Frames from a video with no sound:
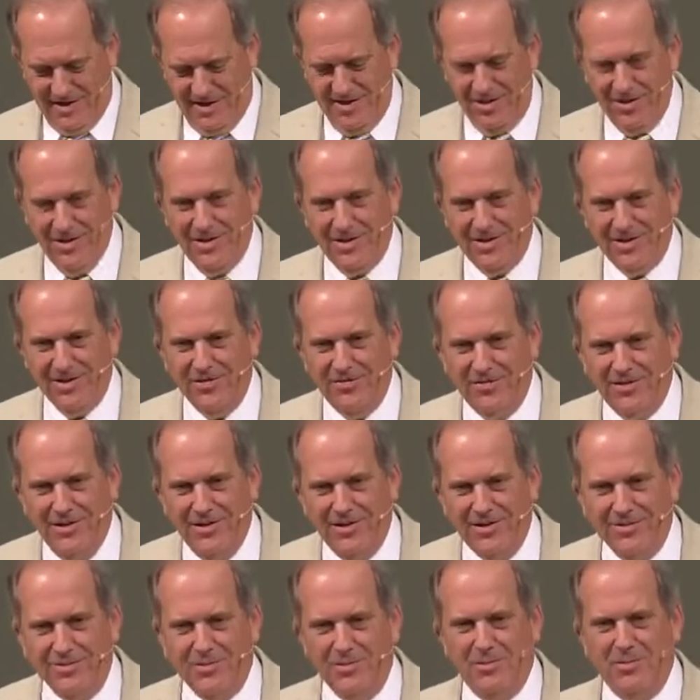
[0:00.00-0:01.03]
our youngest
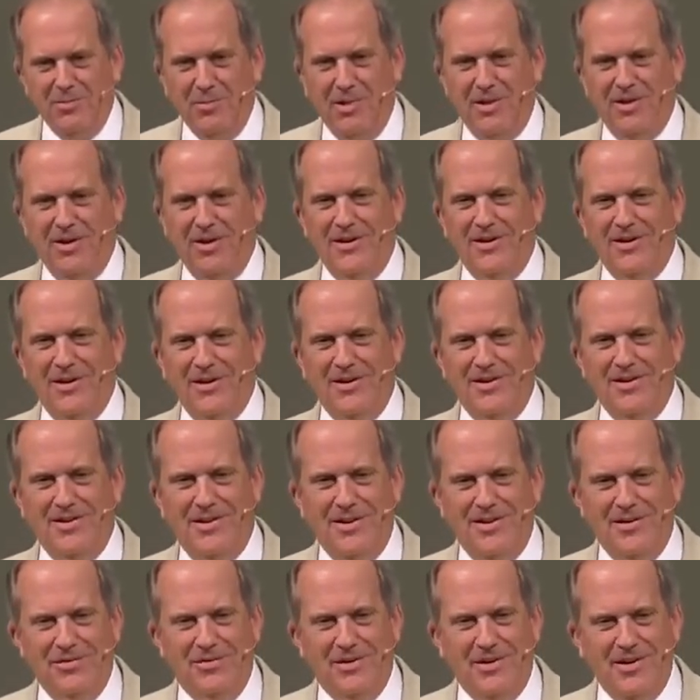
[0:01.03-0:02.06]
son was married 8
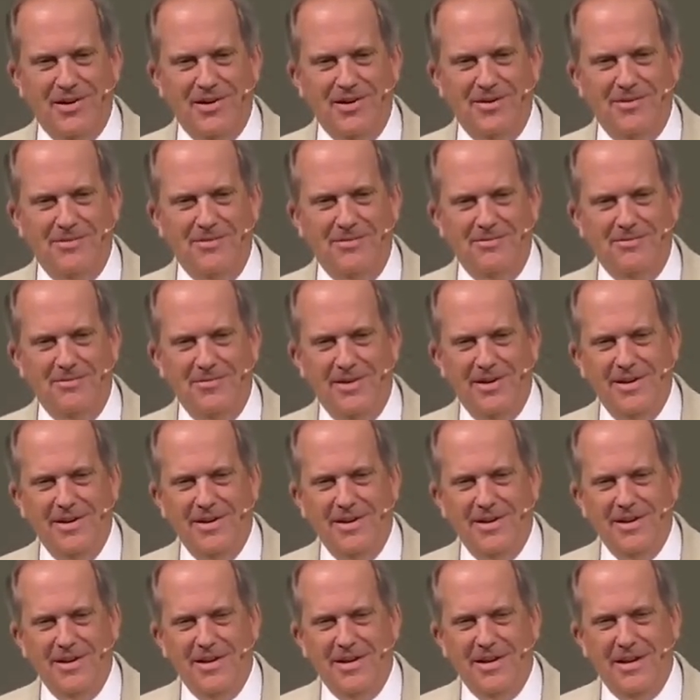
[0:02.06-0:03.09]
days ago,
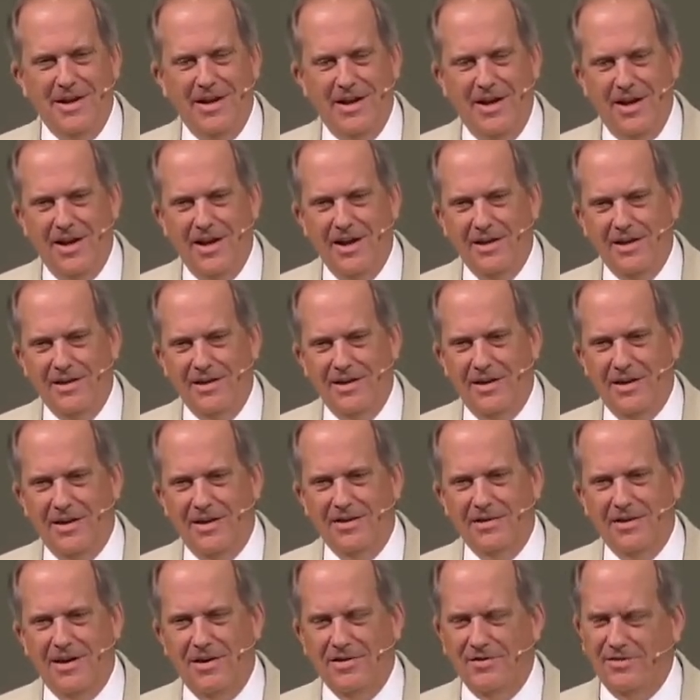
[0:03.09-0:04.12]
and
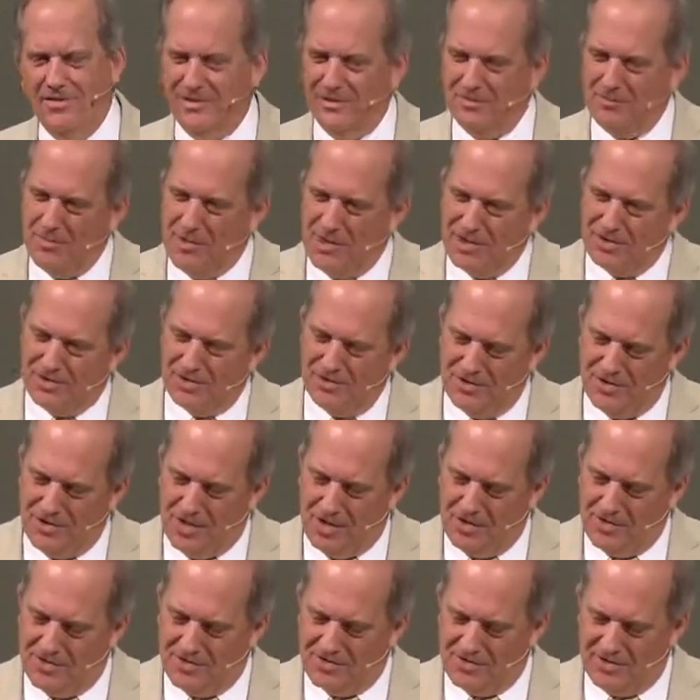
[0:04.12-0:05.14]
I took mental
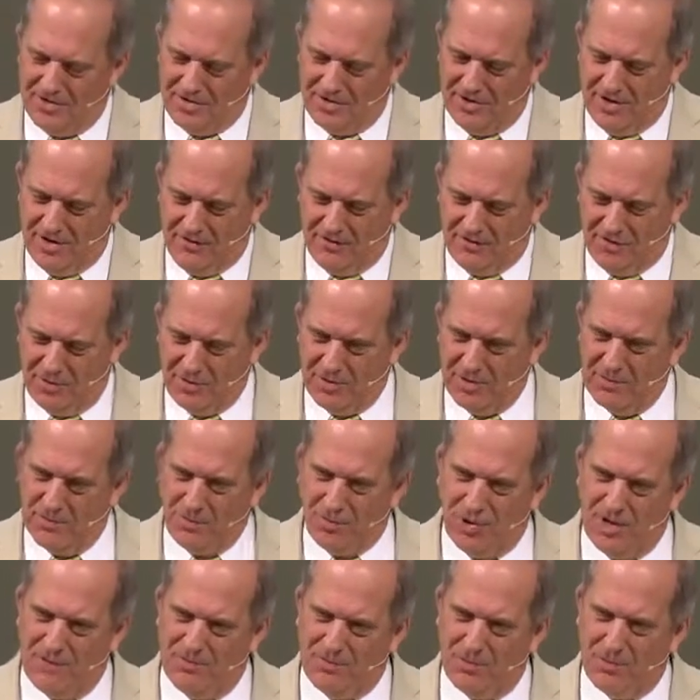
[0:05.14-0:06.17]
note of some of the
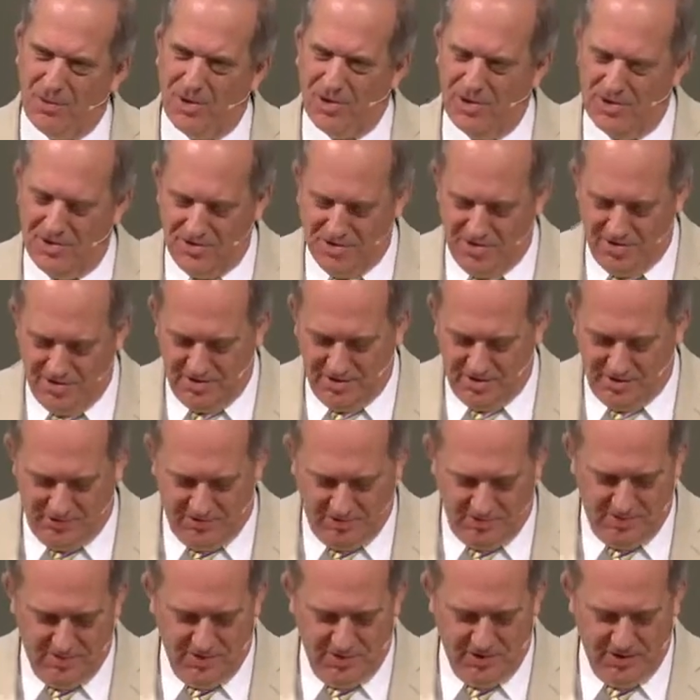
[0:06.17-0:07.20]
preparations that
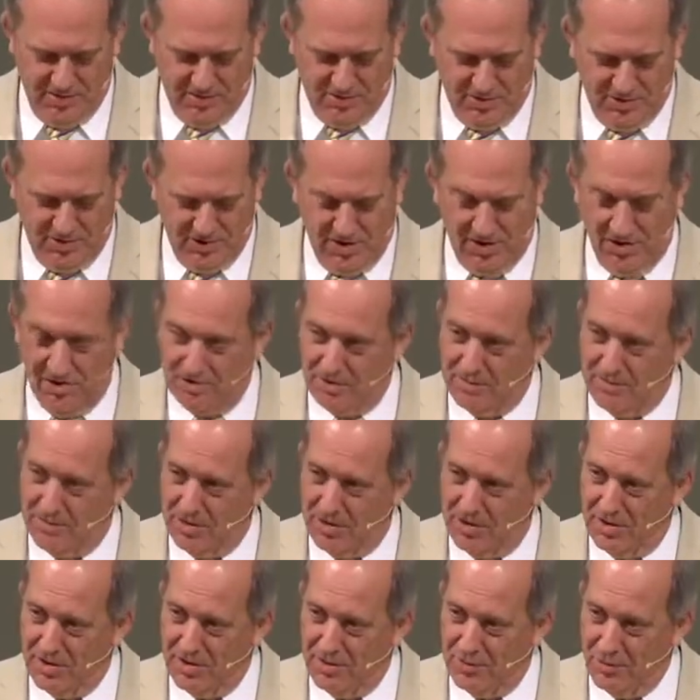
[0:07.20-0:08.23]
were made, particularly on the
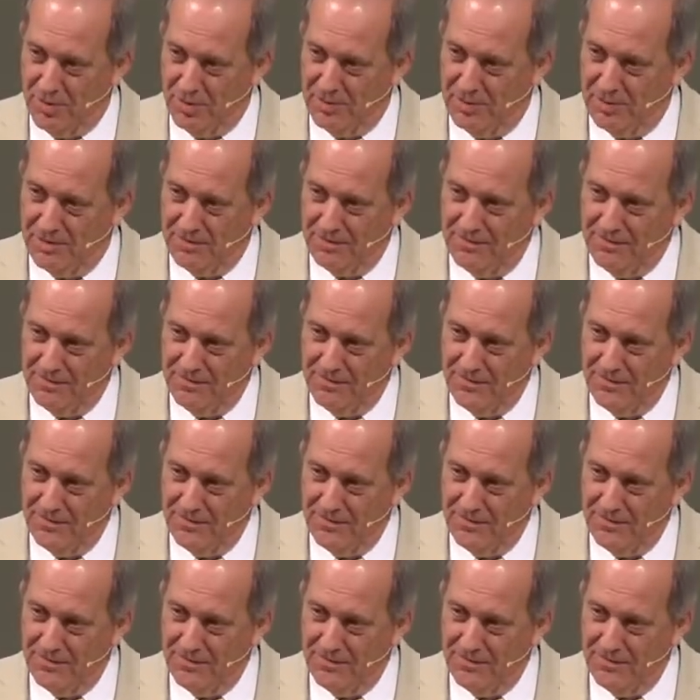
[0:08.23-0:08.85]
part of the women,